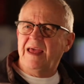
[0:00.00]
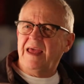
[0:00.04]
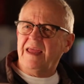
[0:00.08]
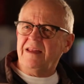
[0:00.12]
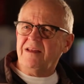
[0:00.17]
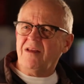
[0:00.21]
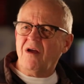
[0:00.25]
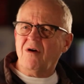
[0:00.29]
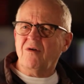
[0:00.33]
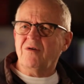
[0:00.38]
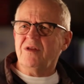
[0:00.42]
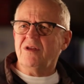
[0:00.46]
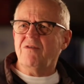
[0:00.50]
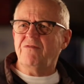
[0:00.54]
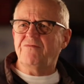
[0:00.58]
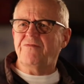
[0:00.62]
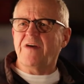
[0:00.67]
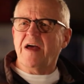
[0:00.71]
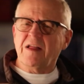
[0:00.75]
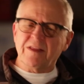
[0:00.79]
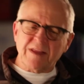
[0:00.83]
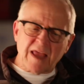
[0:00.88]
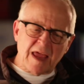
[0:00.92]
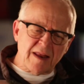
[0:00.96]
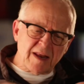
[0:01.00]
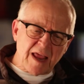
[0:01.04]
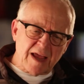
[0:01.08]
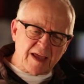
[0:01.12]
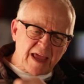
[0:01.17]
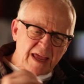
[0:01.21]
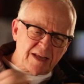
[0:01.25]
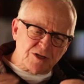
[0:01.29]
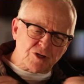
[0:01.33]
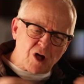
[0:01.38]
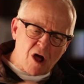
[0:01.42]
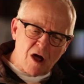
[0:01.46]
No, and you felt, and
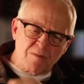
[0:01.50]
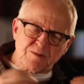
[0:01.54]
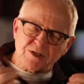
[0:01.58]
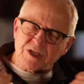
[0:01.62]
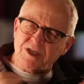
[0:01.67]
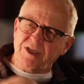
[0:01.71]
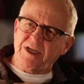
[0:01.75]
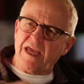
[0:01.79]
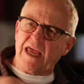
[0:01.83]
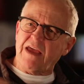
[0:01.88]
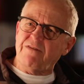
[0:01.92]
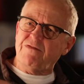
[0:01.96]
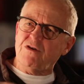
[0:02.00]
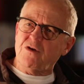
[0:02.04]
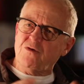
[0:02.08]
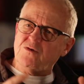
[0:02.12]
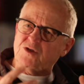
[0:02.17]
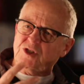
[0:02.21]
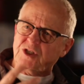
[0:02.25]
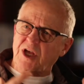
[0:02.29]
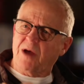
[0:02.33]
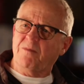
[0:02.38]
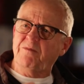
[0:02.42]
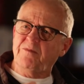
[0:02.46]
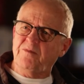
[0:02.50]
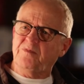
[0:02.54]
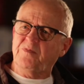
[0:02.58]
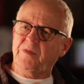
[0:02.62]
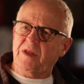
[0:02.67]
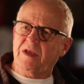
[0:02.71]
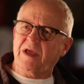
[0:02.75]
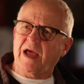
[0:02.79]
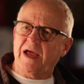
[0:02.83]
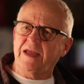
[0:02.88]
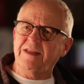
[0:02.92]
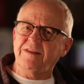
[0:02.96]
again, Thompson gave you
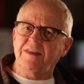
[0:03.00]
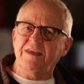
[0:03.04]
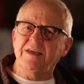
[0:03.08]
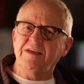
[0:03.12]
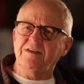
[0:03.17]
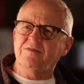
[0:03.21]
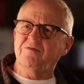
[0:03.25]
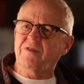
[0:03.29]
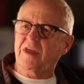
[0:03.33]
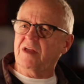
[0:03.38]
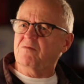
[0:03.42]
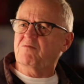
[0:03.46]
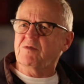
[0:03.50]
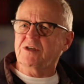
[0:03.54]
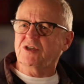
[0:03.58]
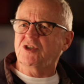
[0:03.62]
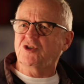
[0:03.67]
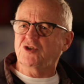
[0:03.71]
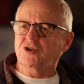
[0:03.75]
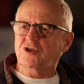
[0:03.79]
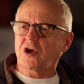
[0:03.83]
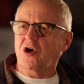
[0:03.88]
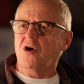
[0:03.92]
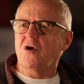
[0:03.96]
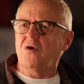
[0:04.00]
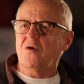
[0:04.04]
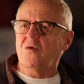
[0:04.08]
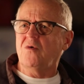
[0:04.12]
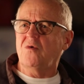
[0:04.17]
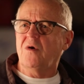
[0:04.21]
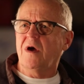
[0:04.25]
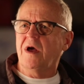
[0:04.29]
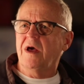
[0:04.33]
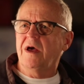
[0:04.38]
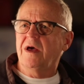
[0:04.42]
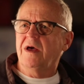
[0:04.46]
some kind of thing that was
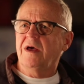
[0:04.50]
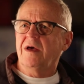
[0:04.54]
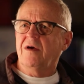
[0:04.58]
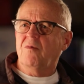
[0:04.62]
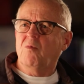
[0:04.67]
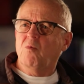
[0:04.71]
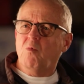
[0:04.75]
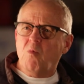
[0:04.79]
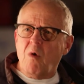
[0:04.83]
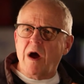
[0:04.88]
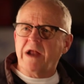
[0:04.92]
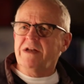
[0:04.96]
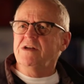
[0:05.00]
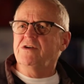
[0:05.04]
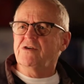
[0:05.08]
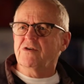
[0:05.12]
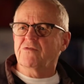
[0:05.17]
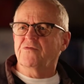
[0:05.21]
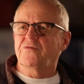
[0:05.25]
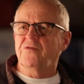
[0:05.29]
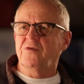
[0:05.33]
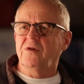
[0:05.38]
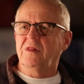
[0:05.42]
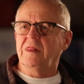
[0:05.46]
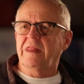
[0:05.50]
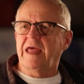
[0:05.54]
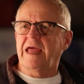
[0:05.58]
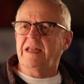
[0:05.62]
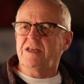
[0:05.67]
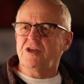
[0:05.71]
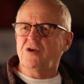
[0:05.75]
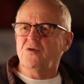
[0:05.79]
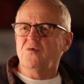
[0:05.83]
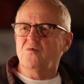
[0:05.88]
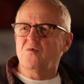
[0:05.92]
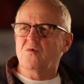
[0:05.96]
so wonderful
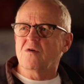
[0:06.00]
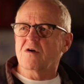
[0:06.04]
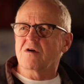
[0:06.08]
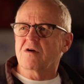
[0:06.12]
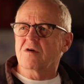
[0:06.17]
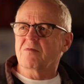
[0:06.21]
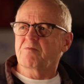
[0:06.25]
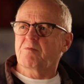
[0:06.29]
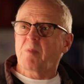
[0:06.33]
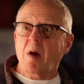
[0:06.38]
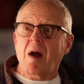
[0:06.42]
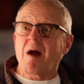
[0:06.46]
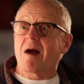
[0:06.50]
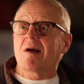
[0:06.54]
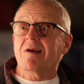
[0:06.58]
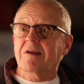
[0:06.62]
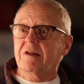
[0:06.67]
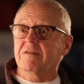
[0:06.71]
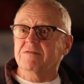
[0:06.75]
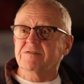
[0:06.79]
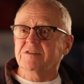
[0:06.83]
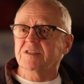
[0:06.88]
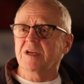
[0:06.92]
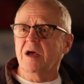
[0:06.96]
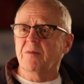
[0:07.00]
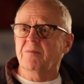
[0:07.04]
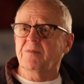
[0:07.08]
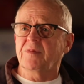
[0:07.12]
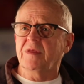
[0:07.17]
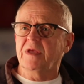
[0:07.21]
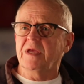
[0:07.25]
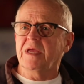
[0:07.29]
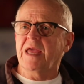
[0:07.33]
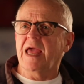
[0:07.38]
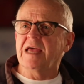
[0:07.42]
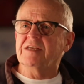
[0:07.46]
that you were part of
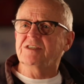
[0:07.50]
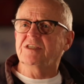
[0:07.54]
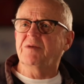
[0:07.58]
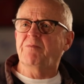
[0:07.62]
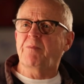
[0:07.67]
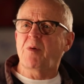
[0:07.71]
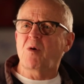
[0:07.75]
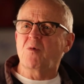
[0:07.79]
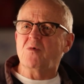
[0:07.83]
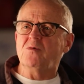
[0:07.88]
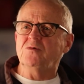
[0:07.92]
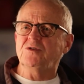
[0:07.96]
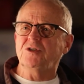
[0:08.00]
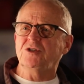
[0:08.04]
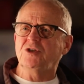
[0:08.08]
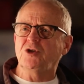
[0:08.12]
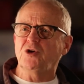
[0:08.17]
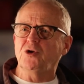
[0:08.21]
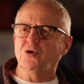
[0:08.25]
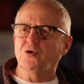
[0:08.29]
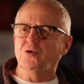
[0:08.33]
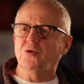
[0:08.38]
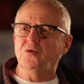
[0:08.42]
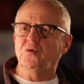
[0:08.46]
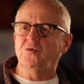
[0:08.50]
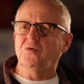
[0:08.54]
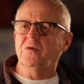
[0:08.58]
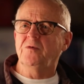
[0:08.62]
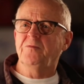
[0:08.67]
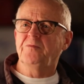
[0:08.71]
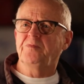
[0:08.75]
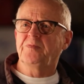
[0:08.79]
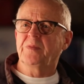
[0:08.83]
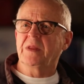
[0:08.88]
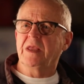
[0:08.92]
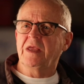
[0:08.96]
something, as opposed to,
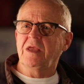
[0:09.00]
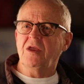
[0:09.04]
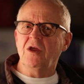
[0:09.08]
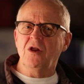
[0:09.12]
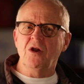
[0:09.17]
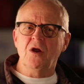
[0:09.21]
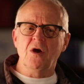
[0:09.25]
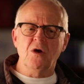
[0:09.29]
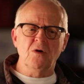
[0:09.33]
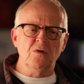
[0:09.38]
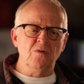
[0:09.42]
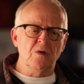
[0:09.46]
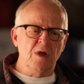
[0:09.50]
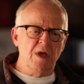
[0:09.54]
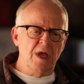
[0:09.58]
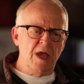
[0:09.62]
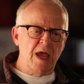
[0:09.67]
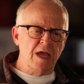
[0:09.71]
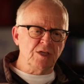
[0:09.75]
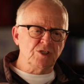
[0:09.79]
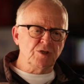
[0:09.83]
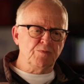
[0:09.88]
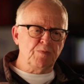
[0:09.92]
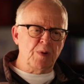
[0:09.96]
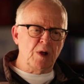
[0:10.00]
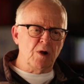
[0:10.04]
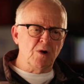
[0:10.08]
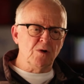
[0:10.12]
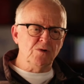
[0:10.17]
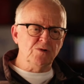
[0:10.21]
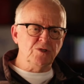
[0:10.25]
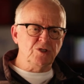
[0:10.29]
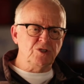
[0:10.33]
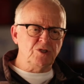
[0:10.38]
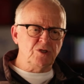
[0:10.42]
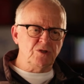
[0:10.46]
you know, as
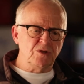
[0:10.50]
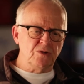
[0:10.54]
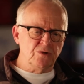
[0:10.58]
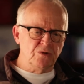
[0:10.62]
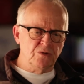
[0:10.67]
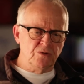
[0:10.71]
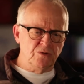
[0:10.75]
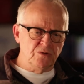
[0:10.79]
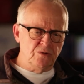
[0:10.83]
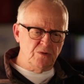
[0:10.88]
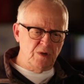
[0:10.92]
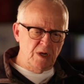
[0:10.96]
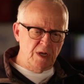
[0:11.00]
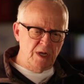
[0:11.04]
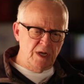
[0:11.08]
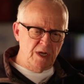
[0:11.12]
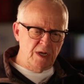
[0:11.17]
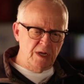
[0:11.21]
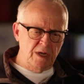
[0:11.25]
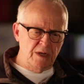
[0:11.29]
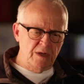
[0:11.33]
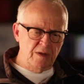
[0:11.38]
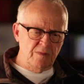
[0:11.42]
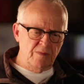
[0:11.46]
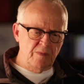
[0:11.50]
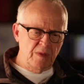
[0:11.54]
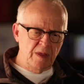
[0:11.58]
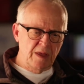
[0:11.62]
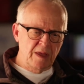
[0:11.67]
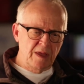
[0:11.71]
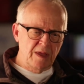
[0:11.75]
opposed to uh,